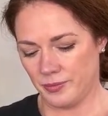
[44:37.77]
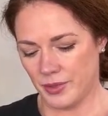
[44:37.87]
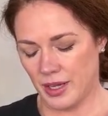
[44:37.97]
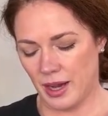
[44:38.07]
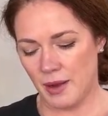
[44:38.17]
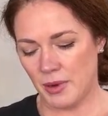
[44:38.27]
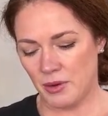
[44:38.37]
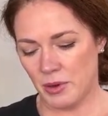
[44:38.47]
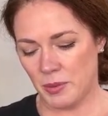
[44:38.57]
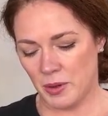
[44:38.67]
And I might
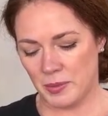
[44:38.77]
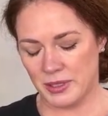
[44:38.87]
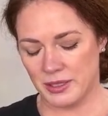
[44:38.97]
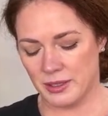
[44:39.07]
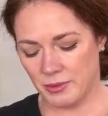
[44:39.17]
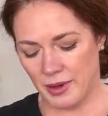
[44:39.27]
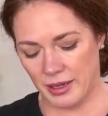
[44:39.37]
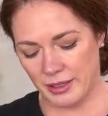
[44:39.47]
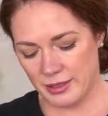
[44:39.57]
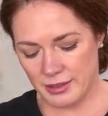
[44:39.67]
repurpose the red
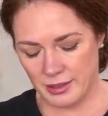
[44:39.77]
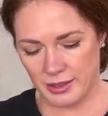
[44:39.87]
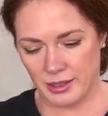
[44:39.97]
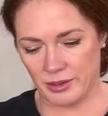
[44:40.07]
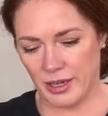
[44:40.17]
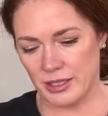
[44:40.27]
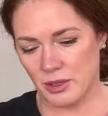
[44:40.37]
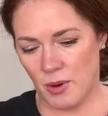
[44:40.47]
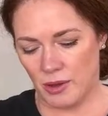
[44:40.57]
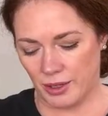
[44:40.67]
because they're nice
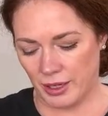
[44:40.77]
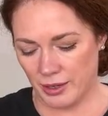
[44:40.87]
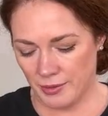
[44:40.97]
quality.